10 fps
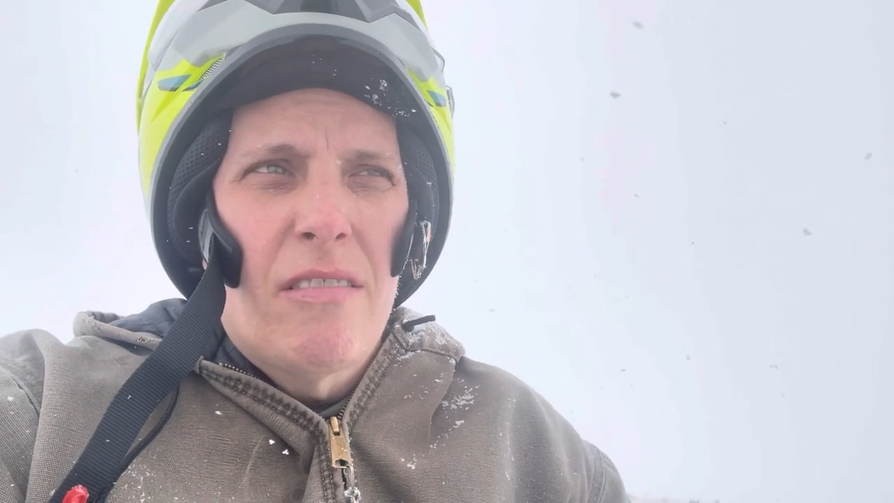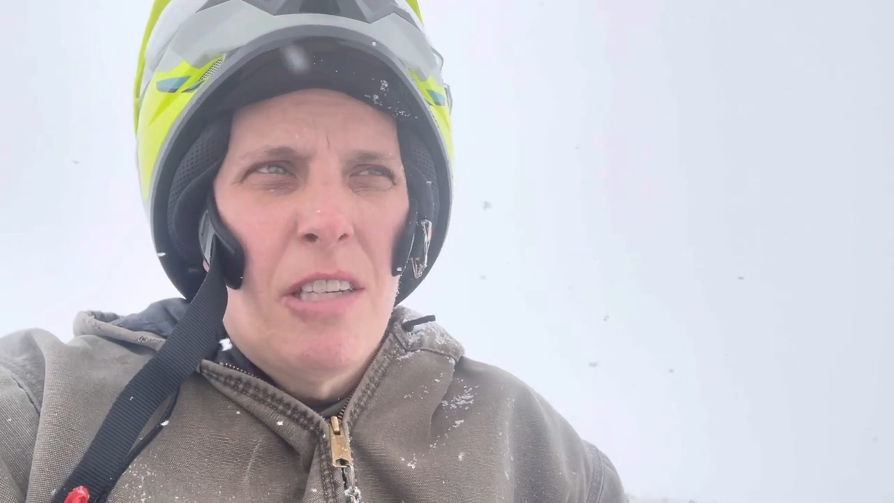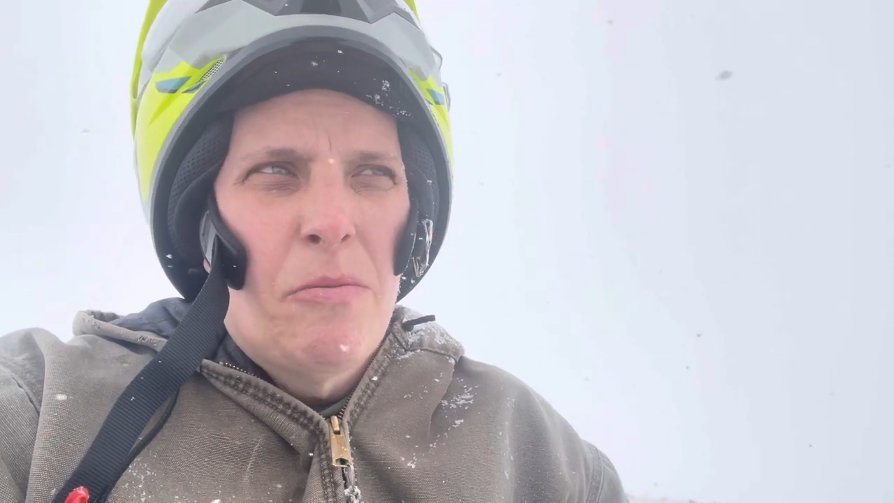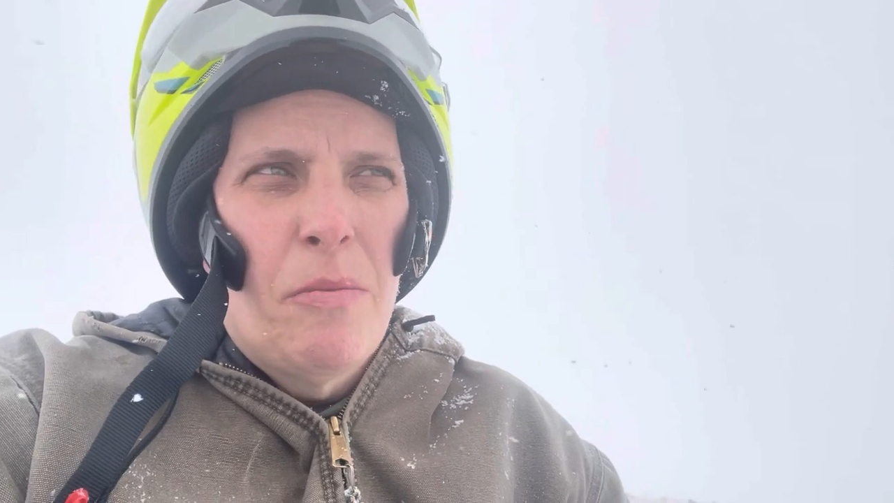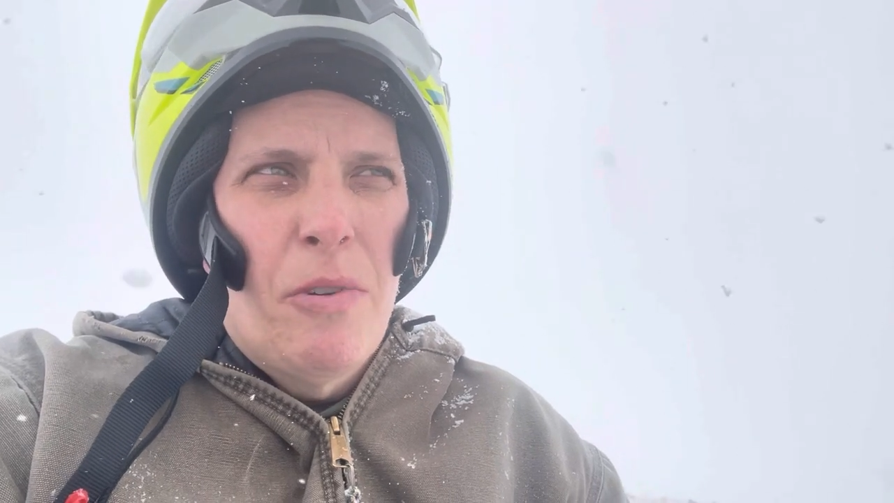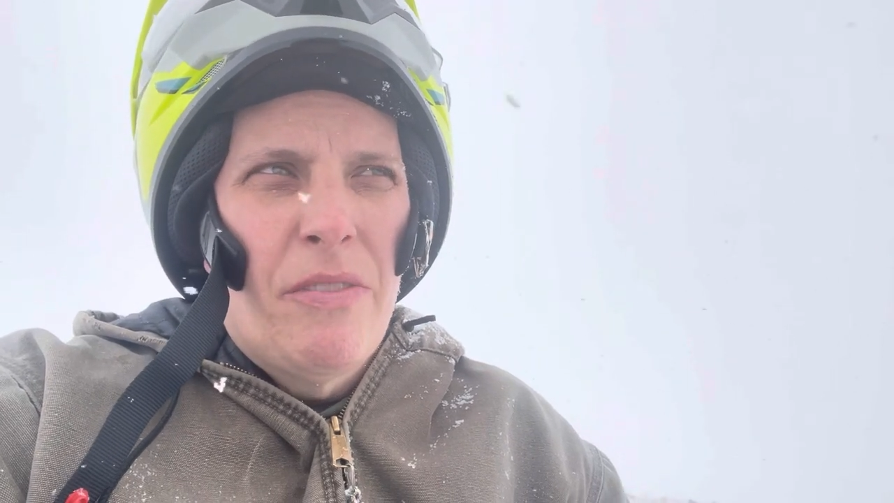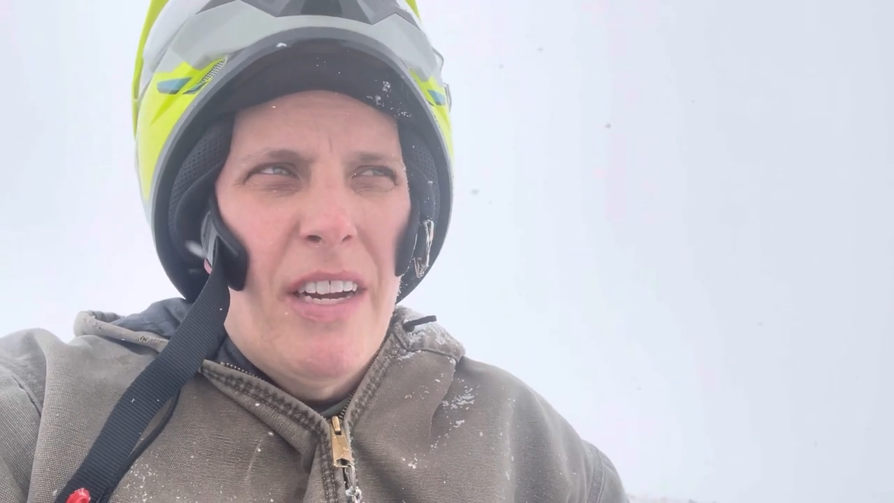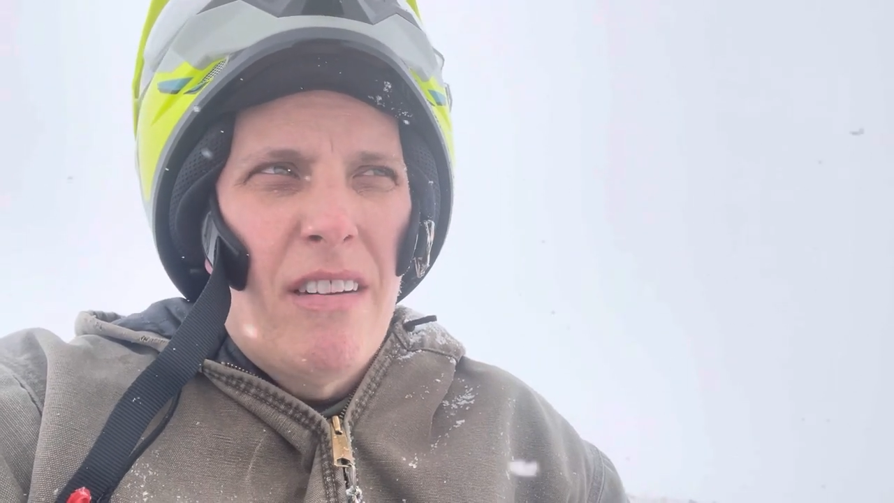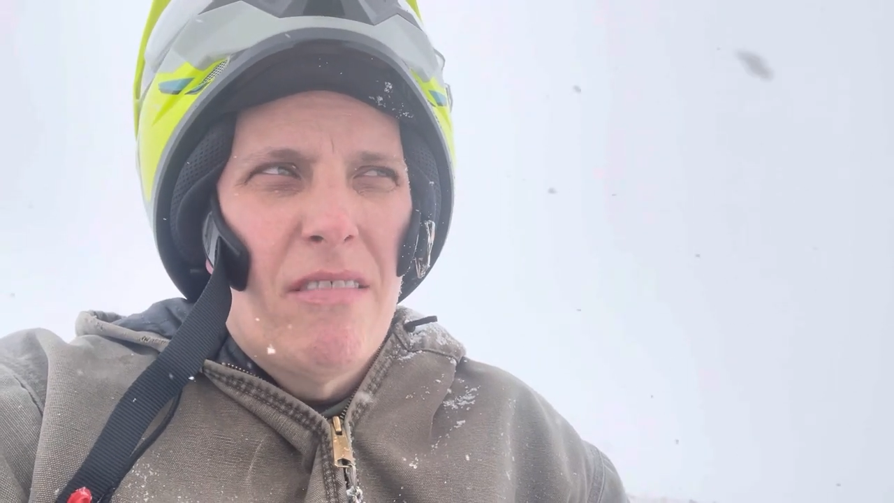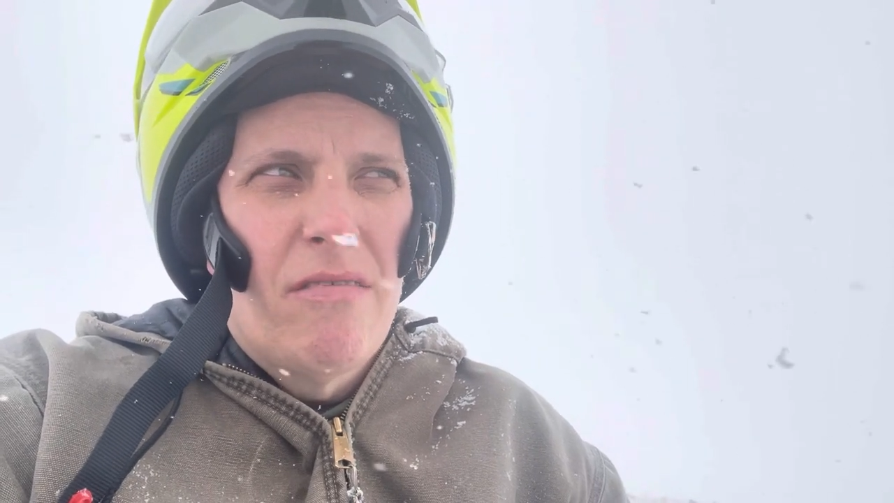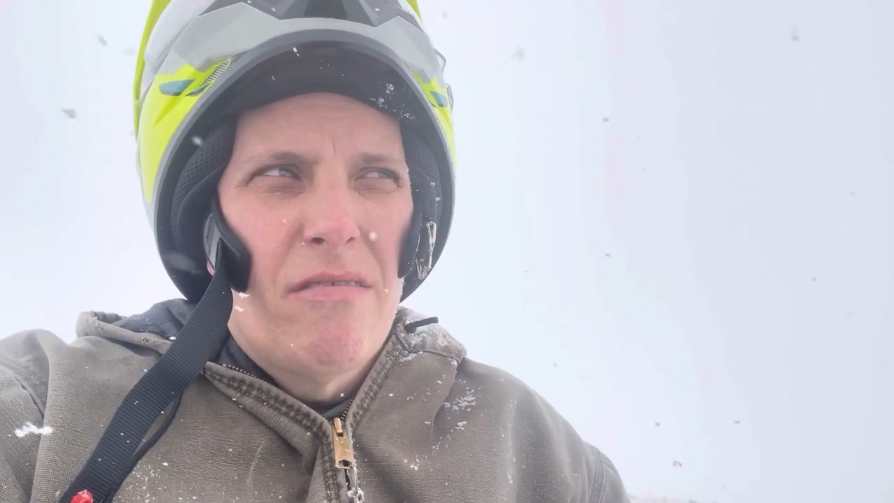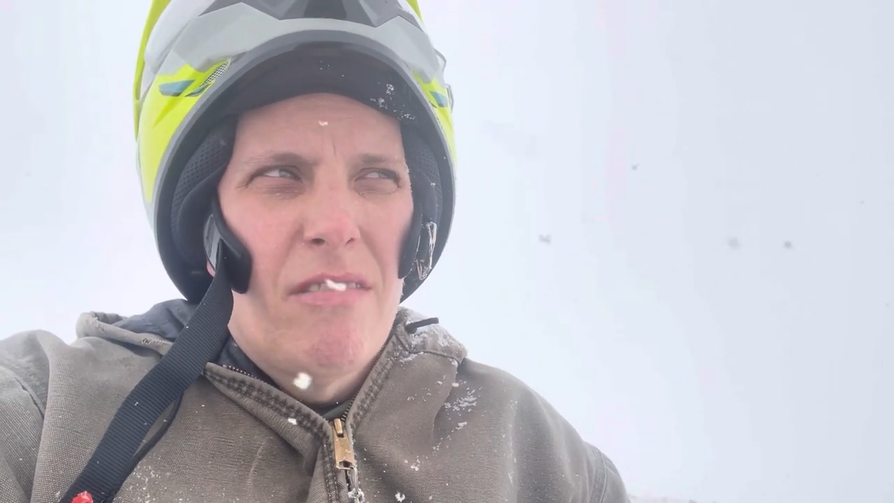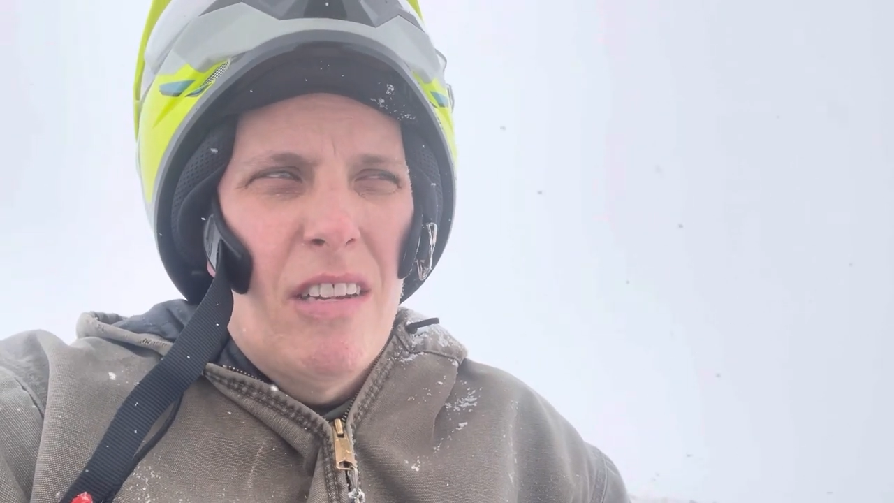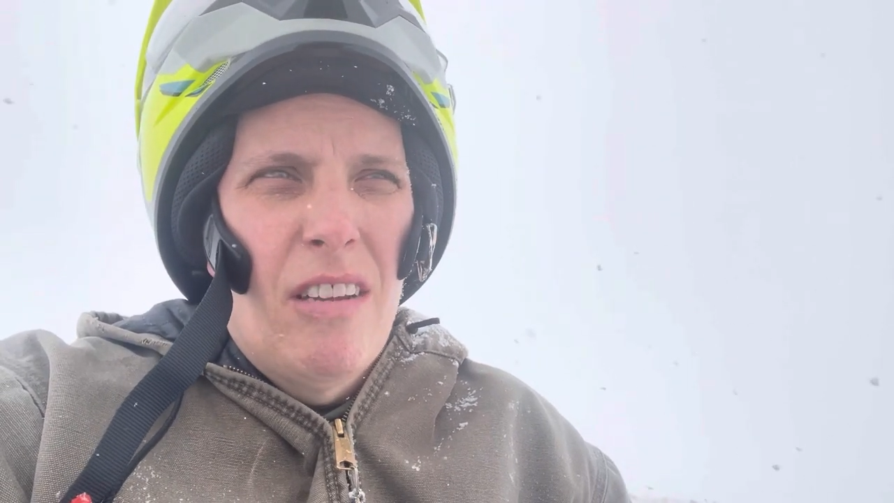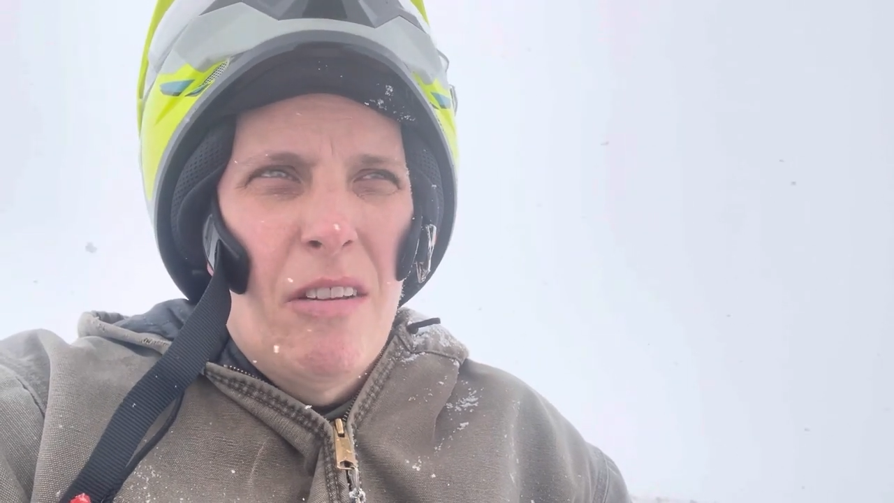since we moved here
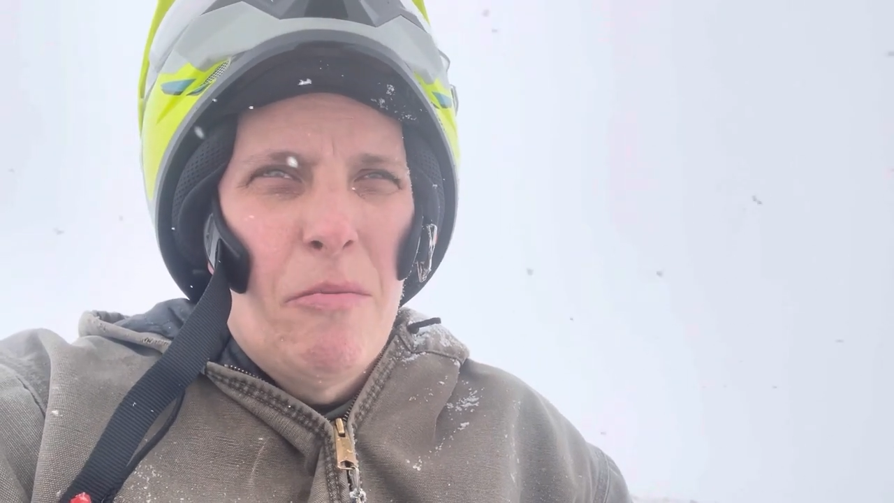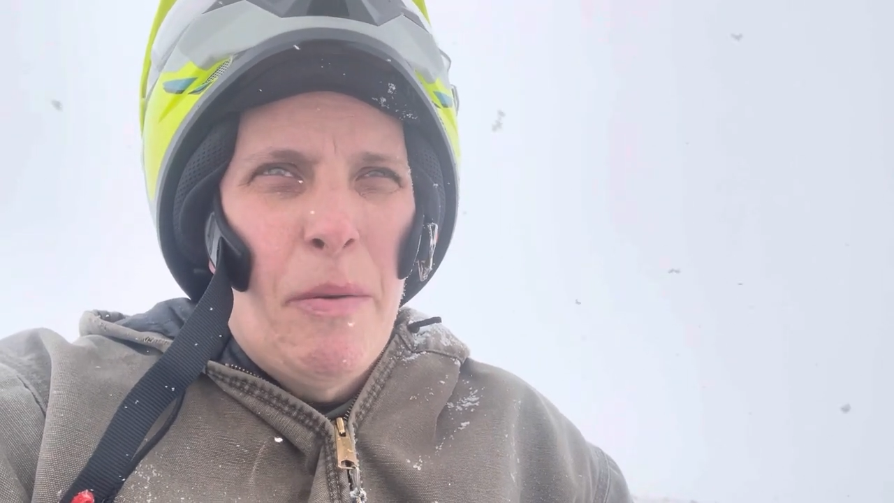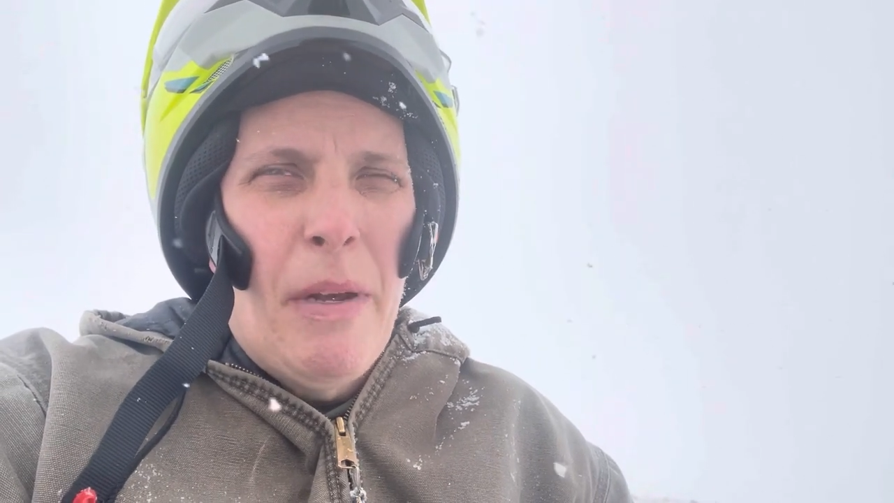my